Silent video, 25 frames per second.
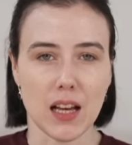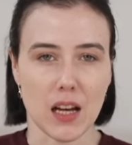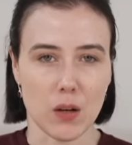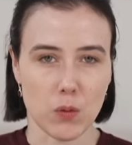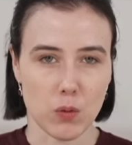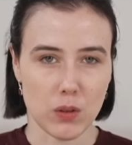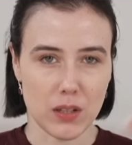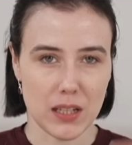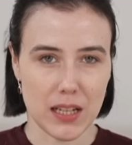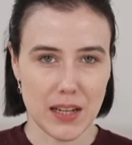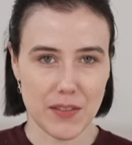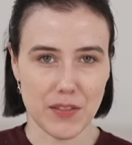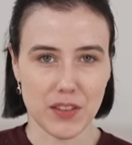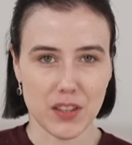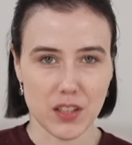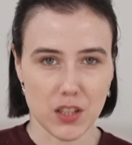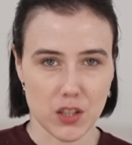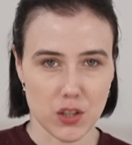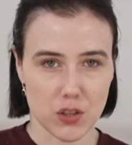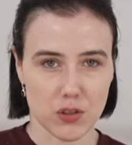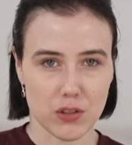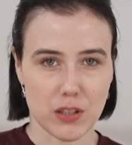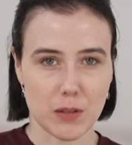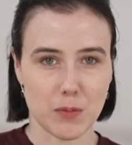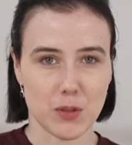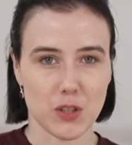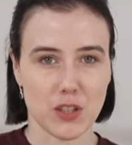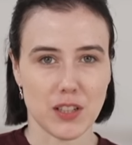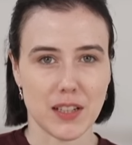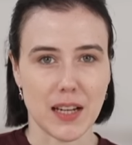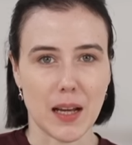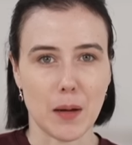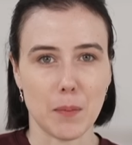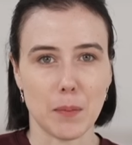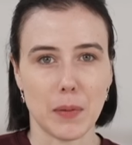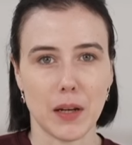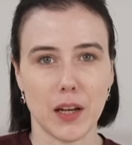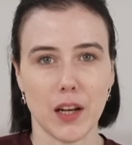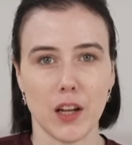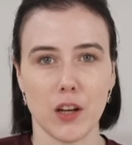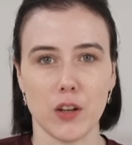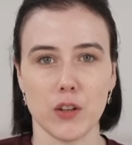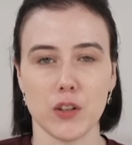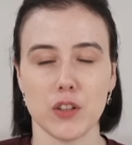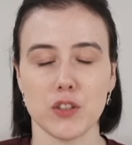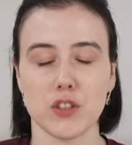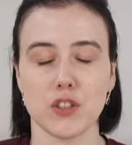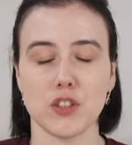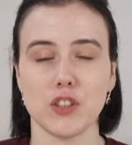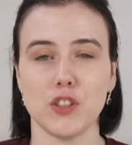I will leave in the description down
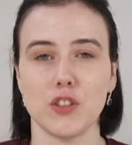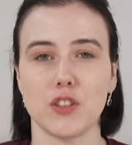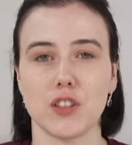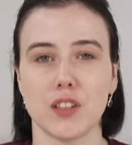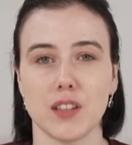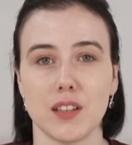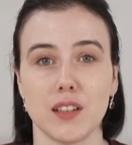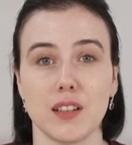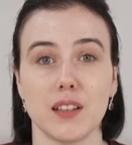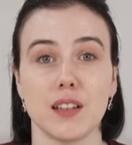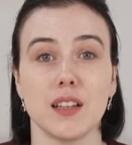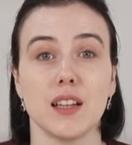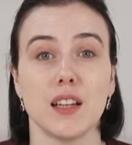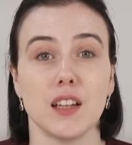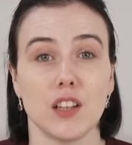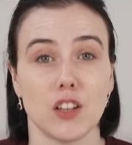below so you can